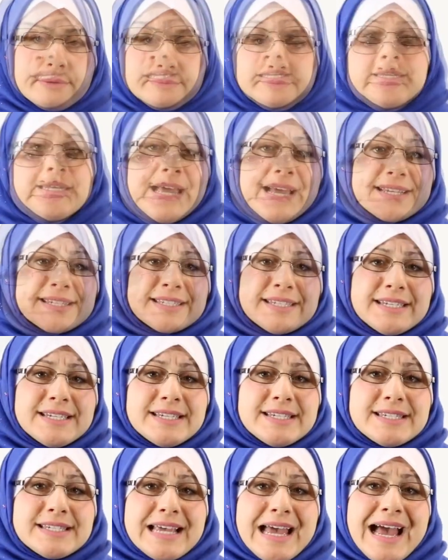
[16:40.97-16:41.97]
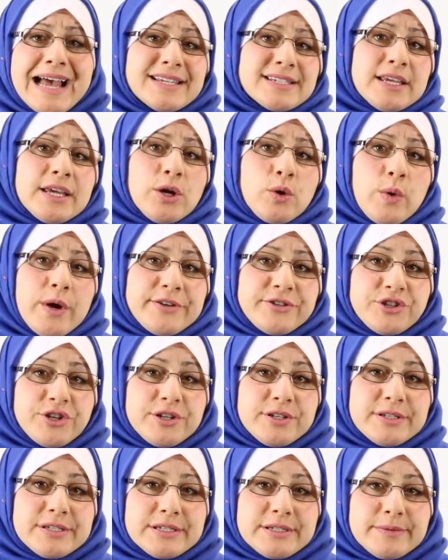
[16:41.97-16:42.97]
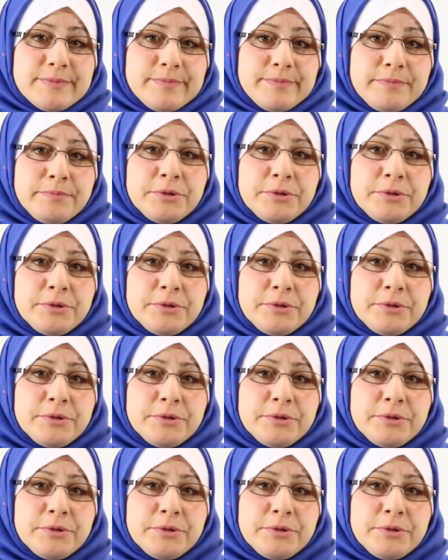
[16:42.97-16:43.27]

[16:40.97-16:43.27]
Next is asking questions.